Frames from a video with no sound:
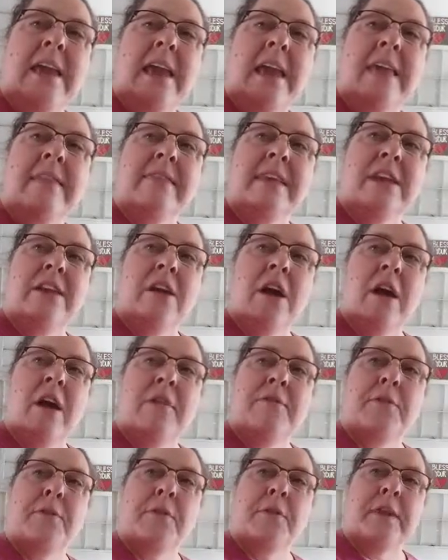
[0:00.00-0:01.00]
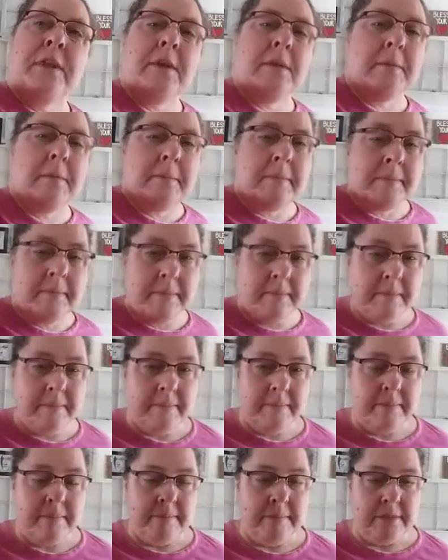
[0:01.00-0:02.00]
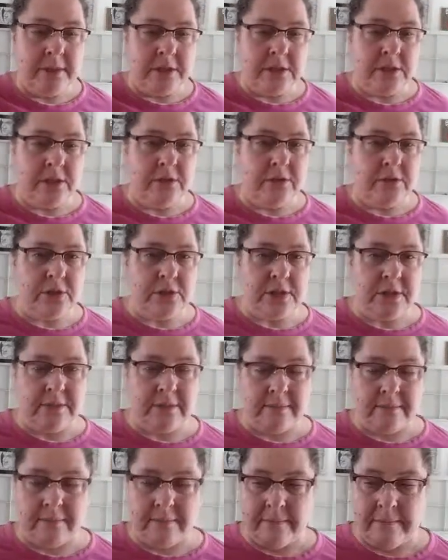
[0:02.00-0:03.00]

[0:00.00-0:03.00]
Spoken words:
and then offer them the solution.